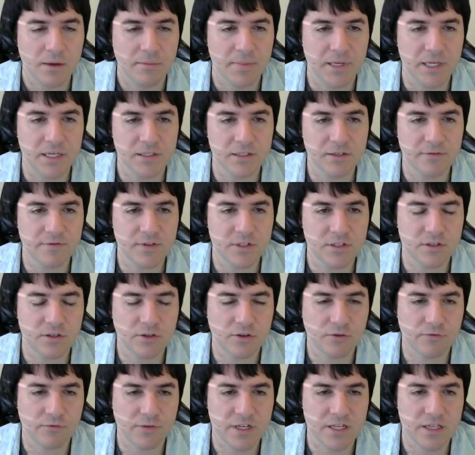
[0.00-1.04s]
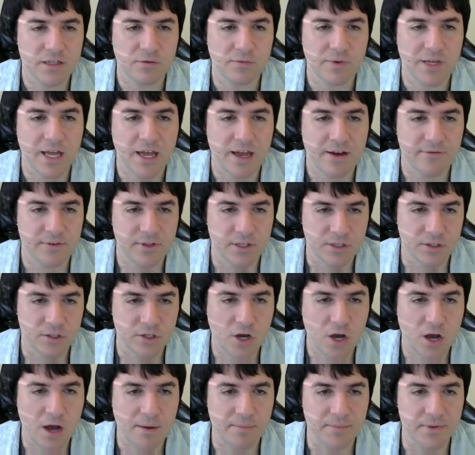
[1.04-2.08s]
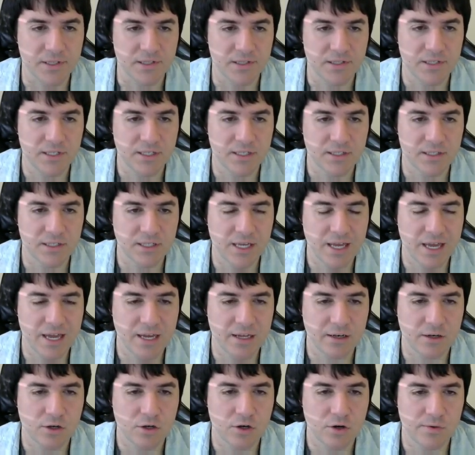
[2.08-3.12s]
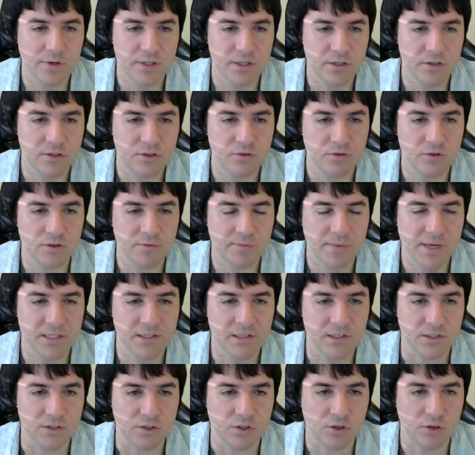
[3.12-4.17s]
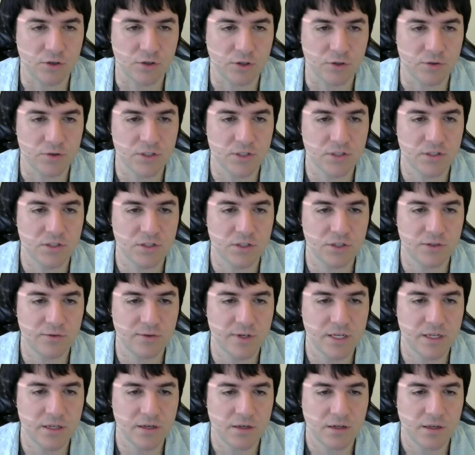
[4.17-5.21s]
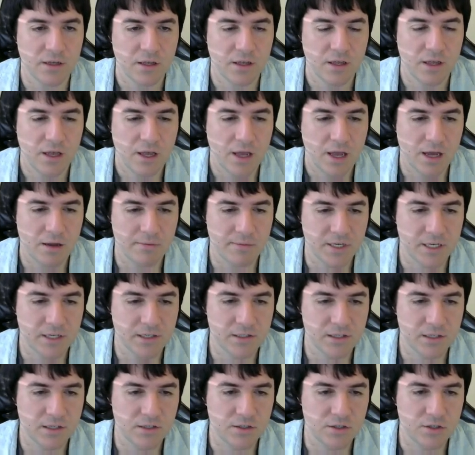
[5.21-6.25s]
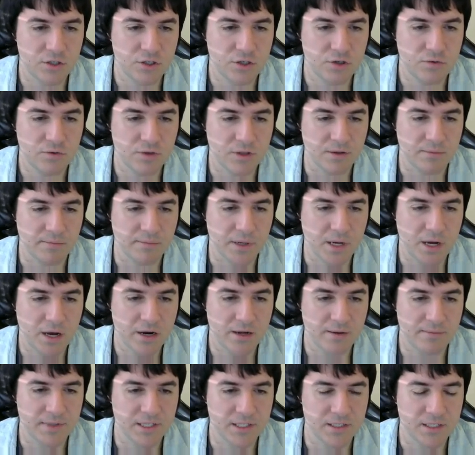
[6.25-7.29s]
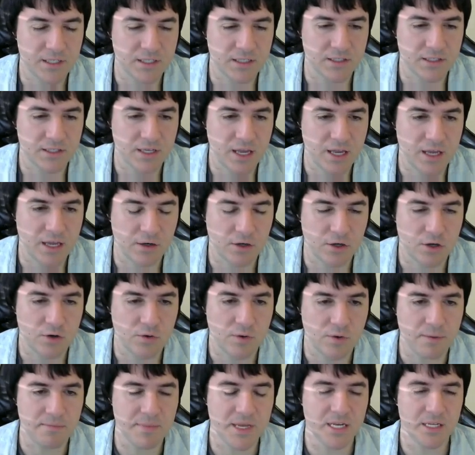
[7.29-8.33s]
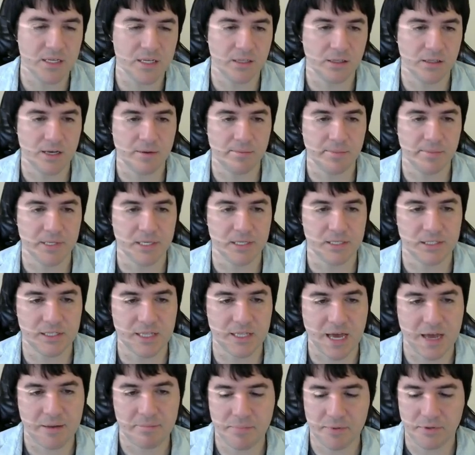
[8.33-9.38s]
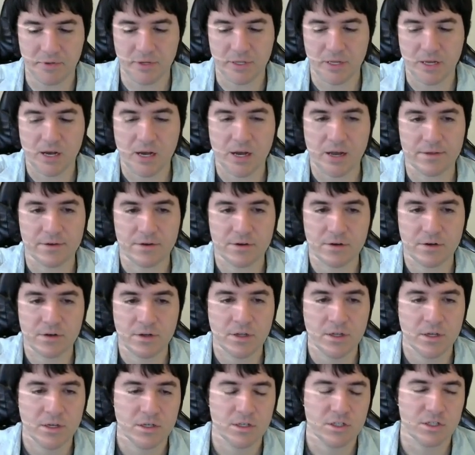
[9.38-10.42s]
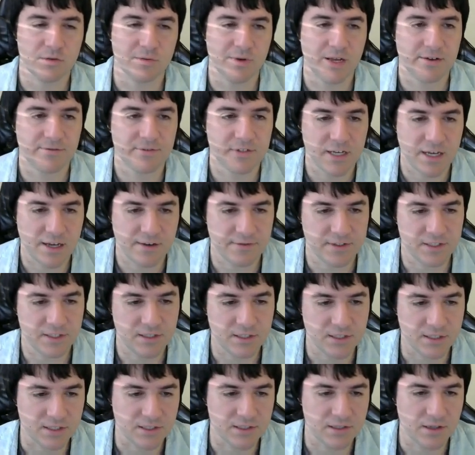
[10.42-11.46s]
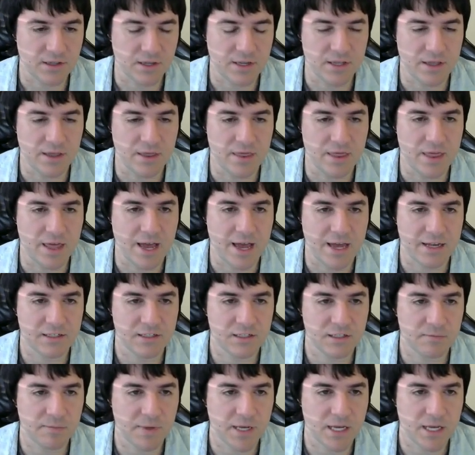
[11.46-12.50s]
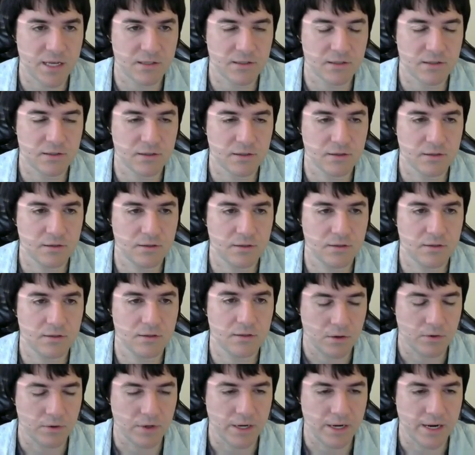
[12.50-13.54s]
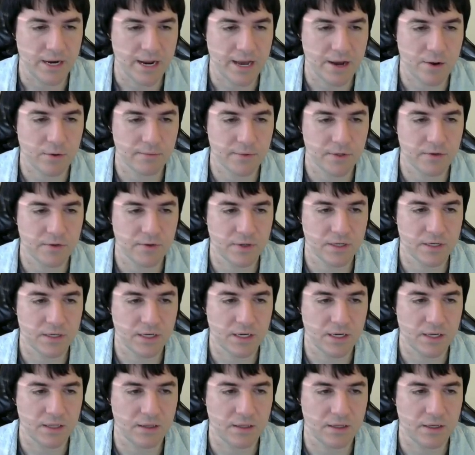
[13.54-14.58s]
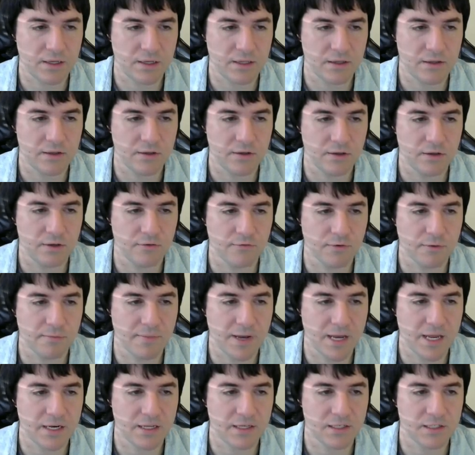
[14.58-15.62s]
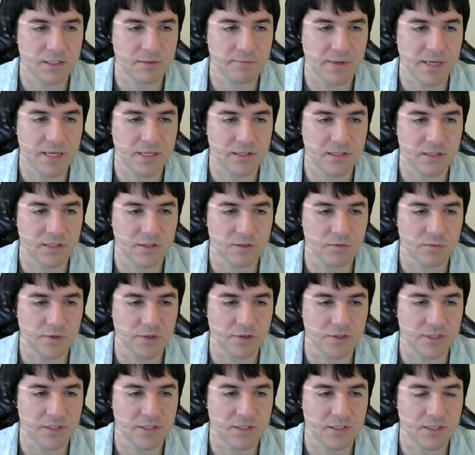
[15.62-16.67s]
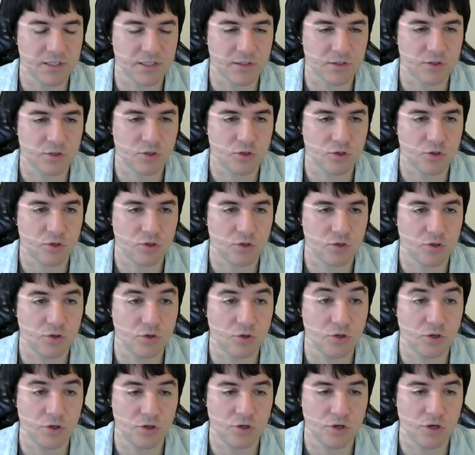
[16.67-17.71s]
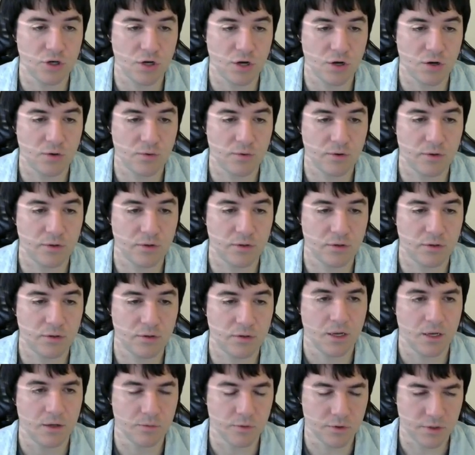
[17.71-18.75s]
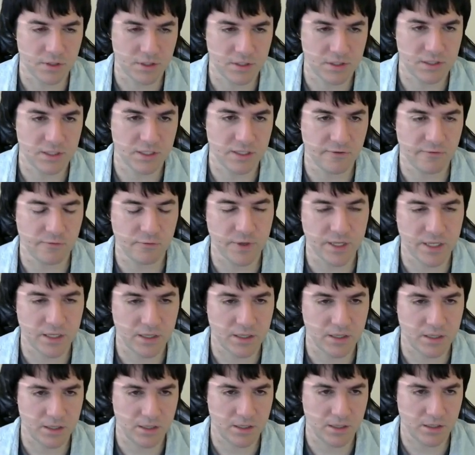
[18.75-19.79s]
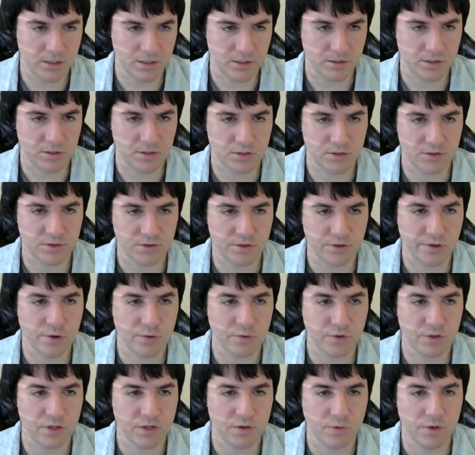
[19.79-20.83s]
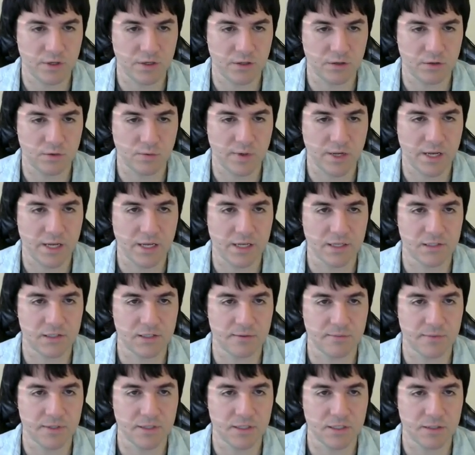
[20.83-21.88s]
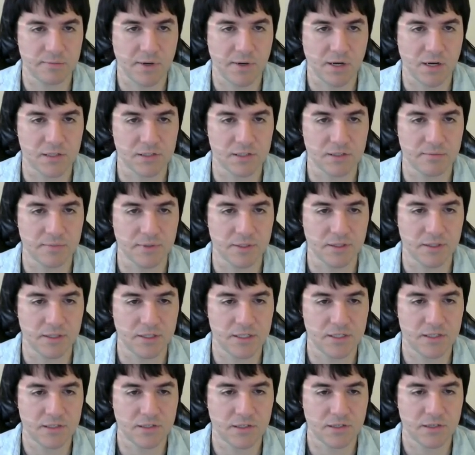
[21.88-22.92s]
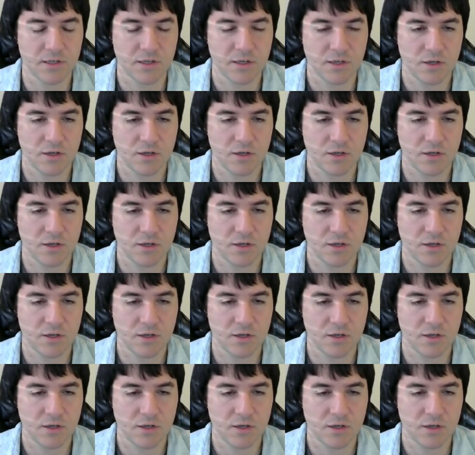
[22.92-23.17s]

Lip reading: Because of this 3 that we have at the top, the 6 can't go in the 2 spaces closest to it. And because of this 2 at the bottom, the 6 can't go immediately up against that building either. So we have to have a 6 in that space. Okay, now I'm going to highlight the remaining spaces where a 6 could go. And we're going to see if we can slowly whittle away some of these possibilities.